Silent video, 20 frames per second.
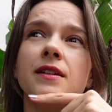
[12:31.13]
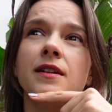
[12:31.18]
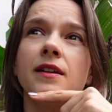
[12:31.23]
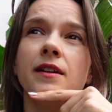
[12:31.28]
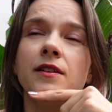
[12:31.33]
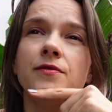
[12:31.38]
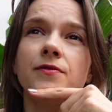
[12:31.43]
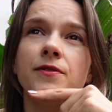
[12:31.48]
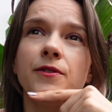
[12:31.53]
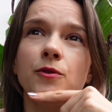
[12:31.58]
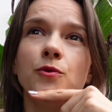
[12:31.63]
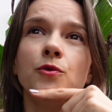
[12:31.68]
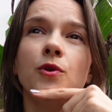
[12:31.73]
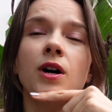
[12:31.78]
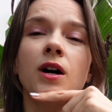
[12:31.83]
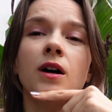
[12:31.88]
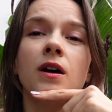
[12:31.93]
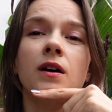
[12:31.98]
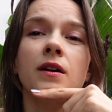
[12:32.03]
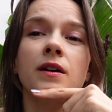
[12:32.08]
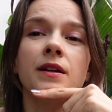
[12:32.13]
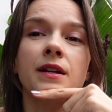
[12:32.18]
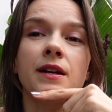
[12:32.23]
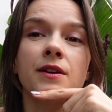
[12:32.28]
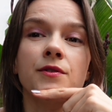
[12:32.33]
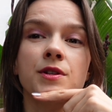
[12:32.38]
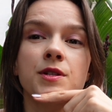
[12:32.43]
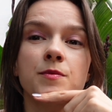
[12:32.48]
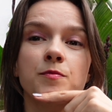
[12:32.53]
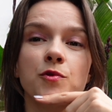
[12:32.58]
if you are an
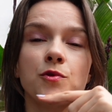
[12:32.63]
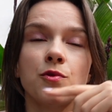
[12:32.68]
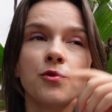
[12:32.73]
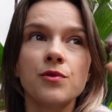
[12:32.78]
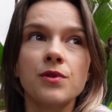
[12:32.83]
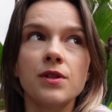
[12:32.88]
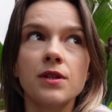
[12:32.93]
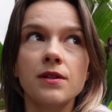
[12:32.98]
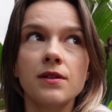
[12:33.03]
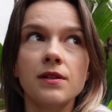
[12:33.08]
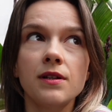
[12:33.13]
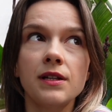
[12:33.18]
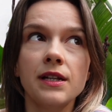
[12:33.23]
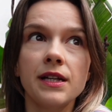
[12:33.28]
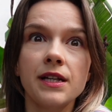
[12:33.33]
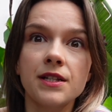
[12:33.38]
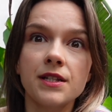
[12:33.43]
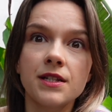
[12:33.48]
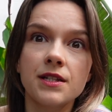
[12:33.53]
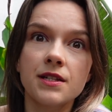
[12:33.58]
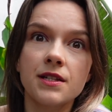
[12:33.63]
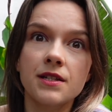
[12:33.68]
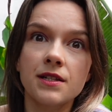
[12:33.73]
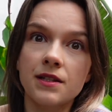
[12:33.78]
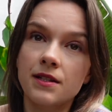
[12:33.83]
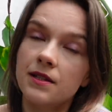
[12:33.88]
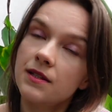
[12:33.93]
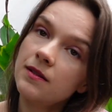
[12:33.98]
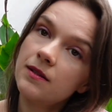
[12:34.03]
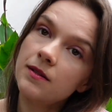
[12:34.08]
Aries born late
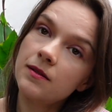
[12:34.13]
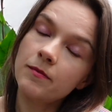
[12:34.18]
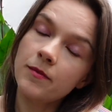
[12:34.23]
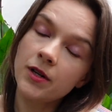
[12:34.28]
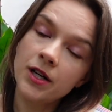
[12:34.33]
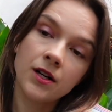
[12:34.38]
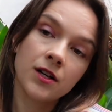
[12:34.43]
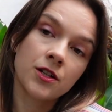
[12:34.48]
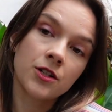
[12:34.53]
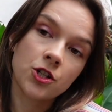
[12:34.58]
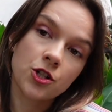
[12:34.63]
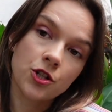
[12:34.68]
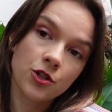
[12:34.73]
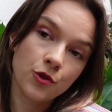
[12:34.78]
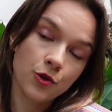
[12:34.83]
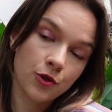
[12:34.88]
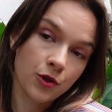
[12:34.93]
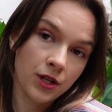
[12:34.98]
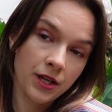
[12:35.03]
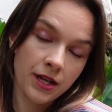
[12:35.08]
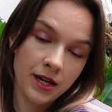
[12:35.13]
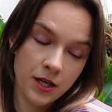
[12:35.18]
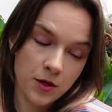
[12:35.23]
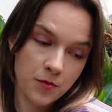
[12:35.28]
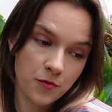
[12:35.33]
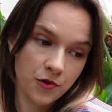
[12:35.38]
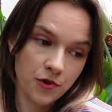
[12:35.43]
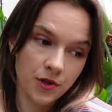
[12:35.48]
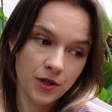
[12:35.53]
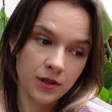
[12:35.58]
March, early
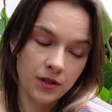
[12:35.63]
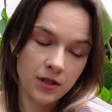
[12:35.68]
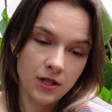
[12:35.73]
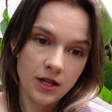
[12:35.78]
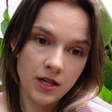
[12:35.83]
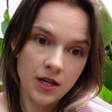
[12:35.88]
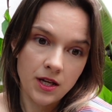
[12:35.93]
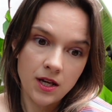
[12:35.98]
April,